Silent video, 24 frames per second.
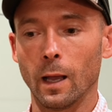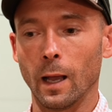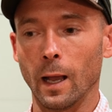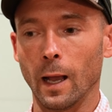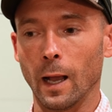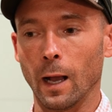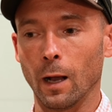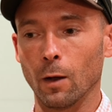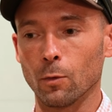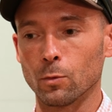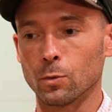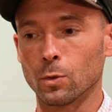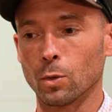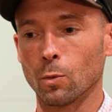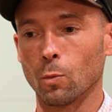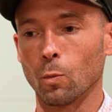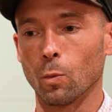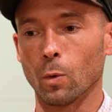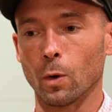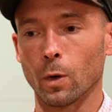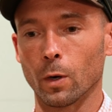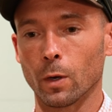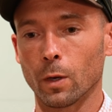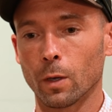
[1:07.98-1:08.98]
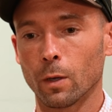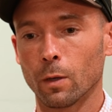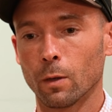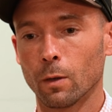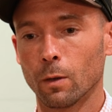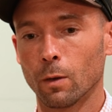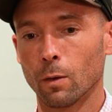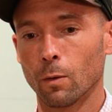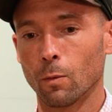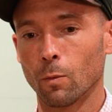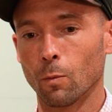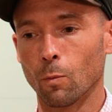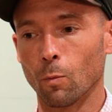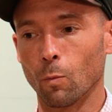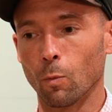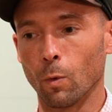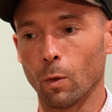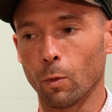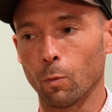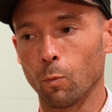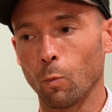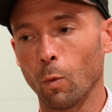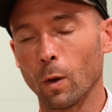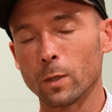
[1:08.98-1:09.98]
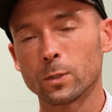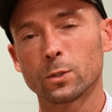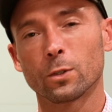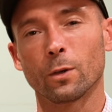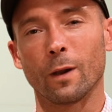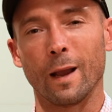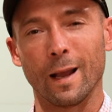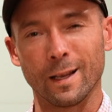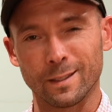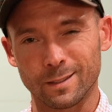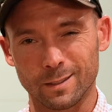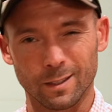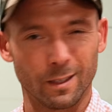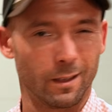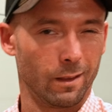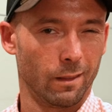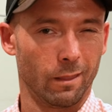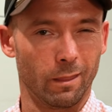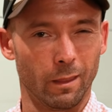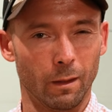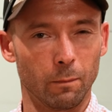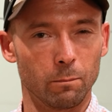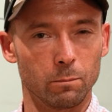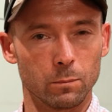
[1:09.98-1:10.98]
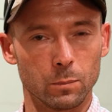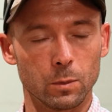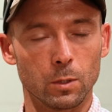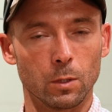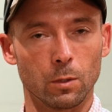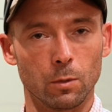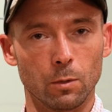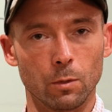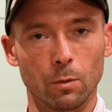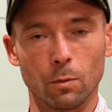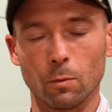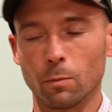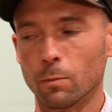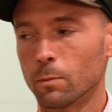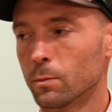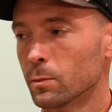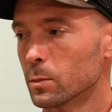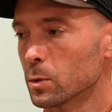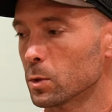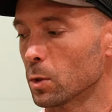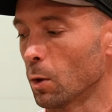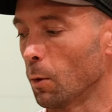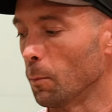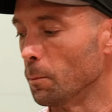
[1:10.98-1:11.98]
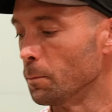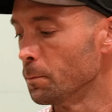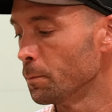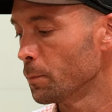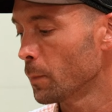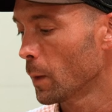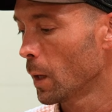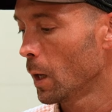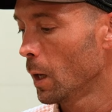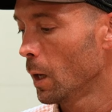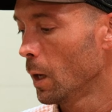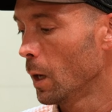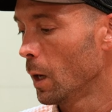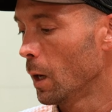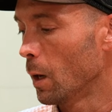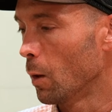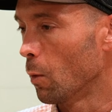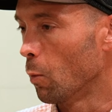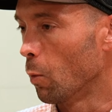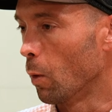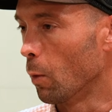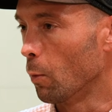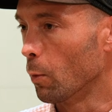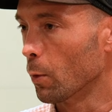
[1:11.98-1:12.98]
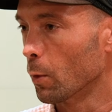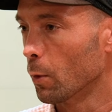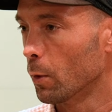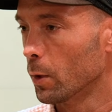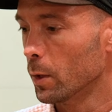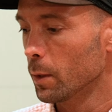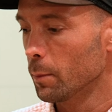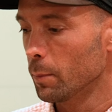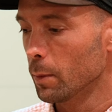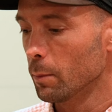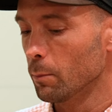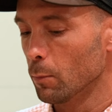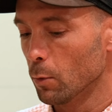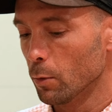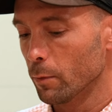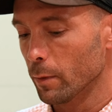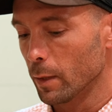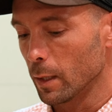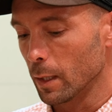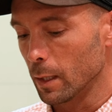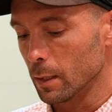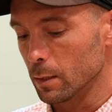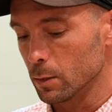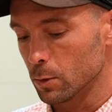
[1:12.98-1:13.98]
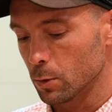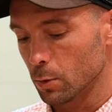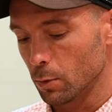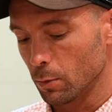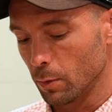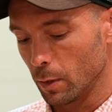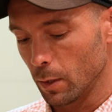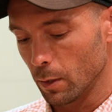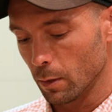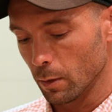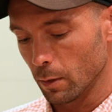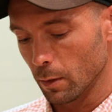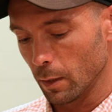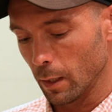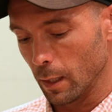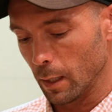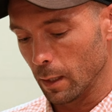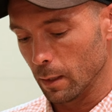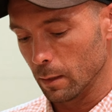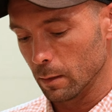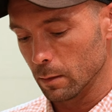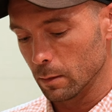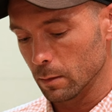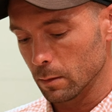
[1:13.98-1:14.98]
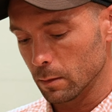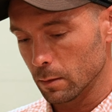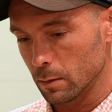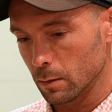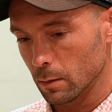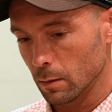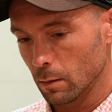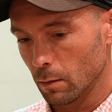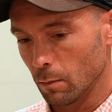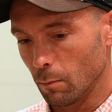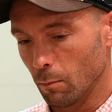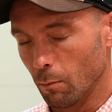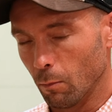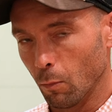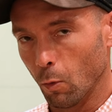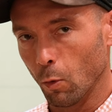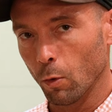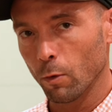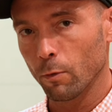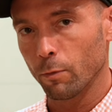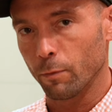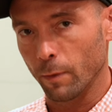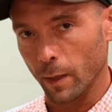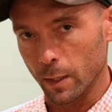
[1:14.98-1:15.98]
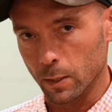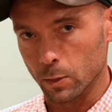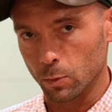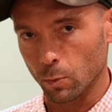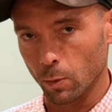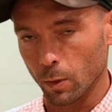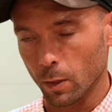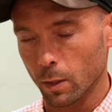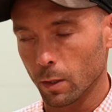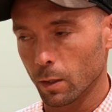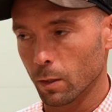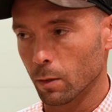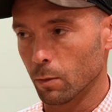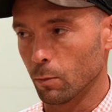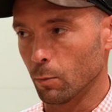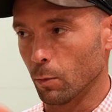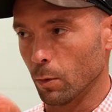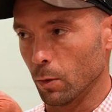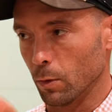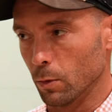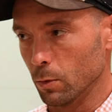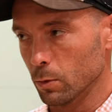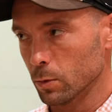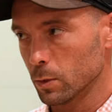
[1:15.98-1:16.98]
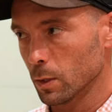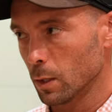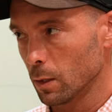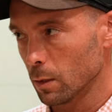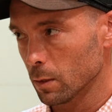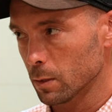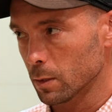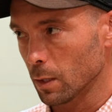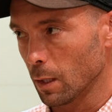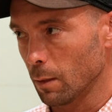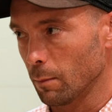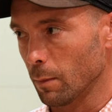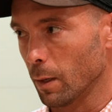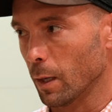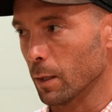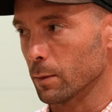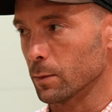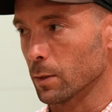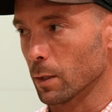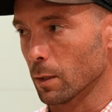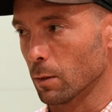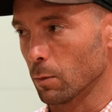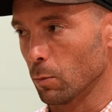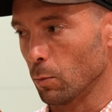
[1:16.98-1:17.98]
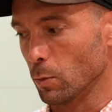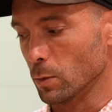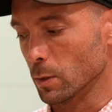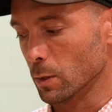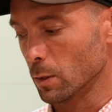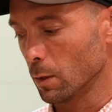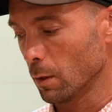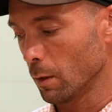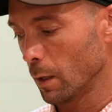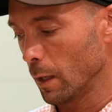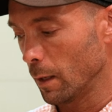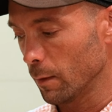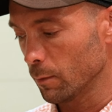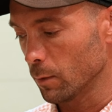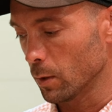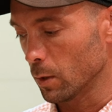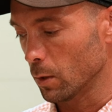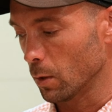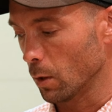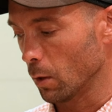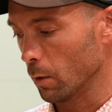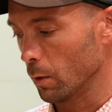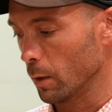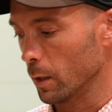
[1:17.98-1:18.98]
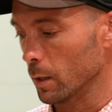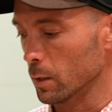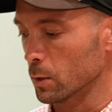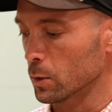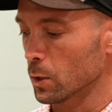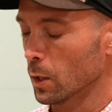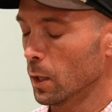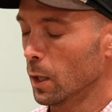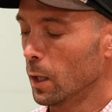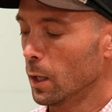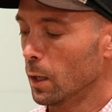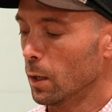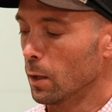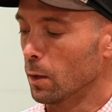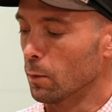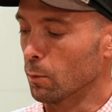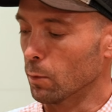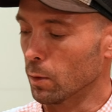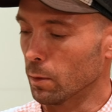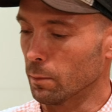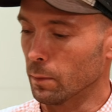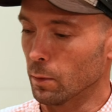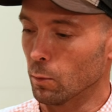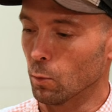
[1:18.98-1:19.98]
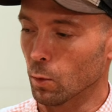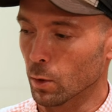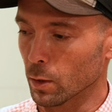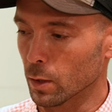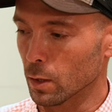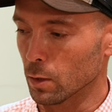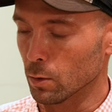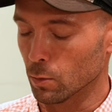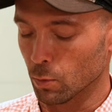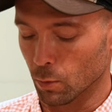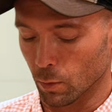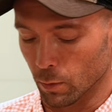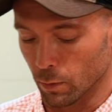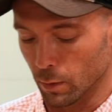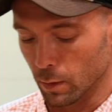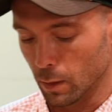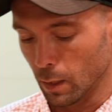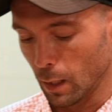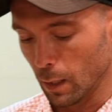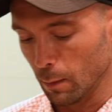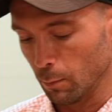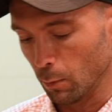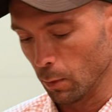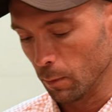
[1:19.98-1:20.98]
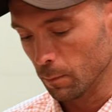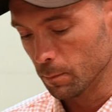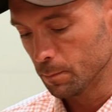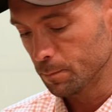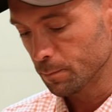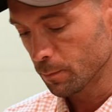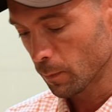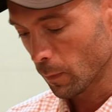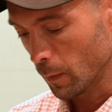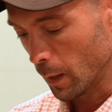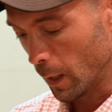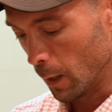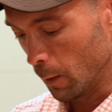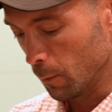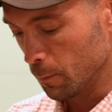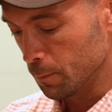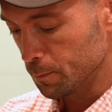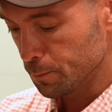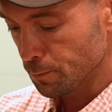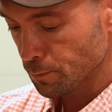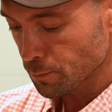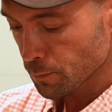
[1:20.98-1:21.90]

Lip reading: how to work with what you're asking them to do. So what we're going to be moving into here is more fetch work. We're using the same object. We still have the tow hitch. We're going to be working toward the table. Now,